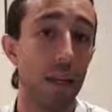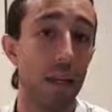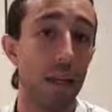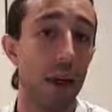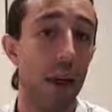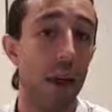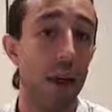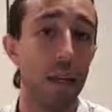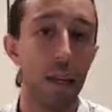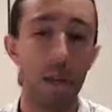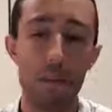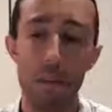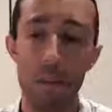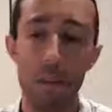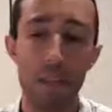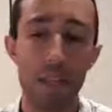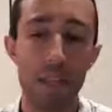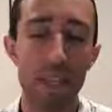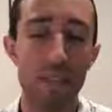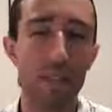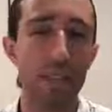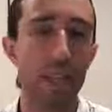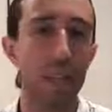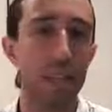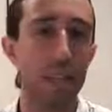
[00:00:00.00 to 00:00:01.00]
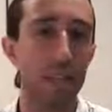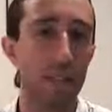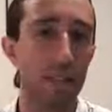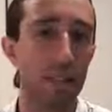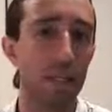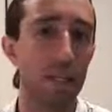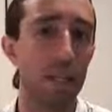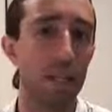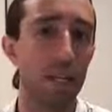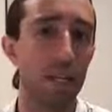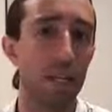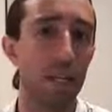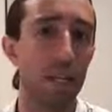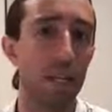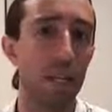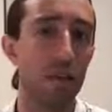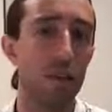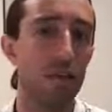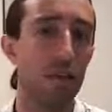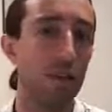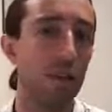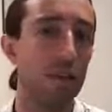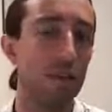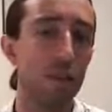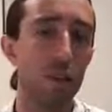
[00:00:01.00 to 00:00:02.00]
I can't remember the exact statistic, but it
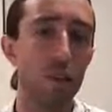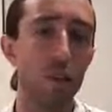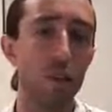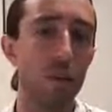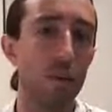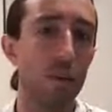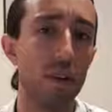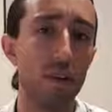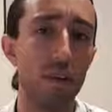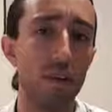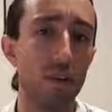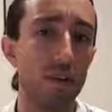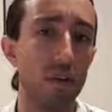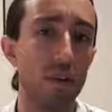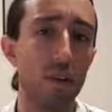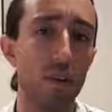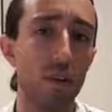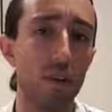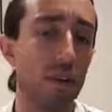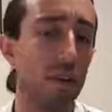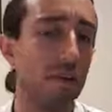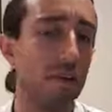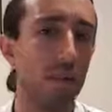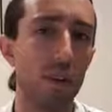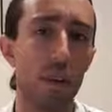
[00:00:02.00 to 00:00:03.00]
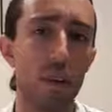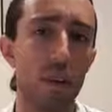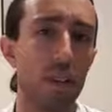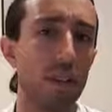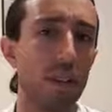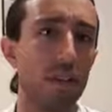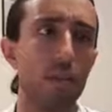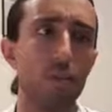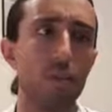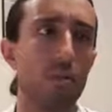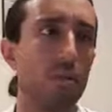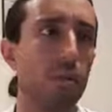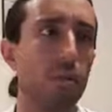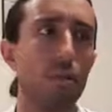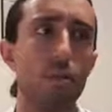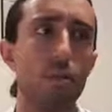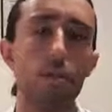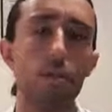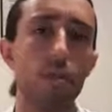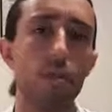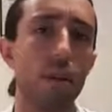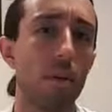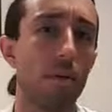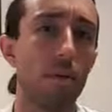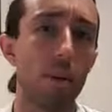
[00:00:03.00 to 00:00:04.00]
was 0.0, I think 00
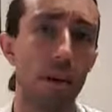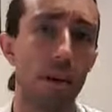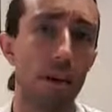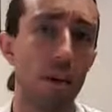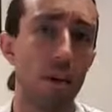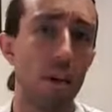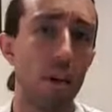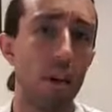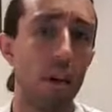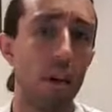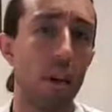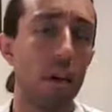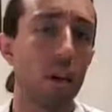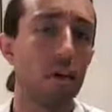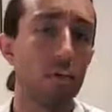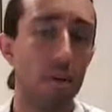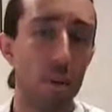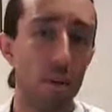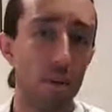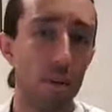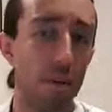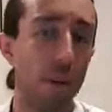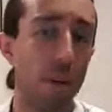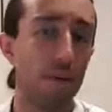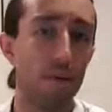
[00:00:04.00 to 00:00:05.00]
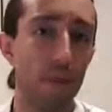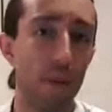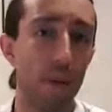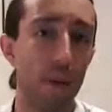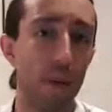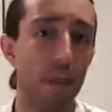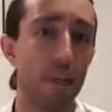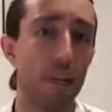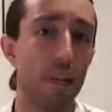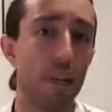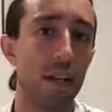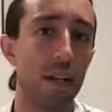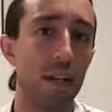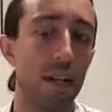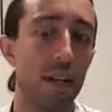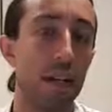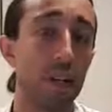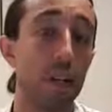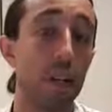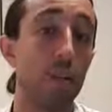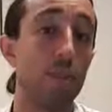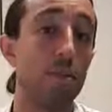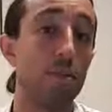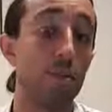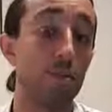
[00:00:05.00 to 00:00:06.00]
something for influenza in the
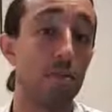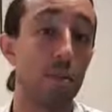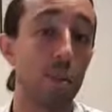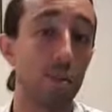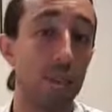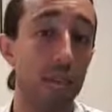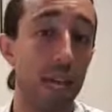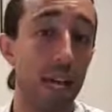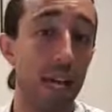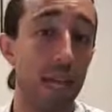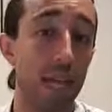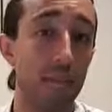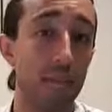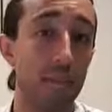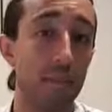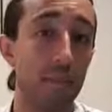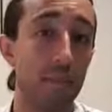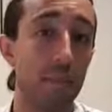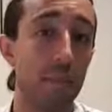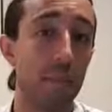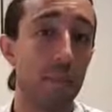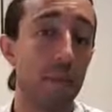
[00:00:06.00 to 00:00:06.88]
terms of mortality.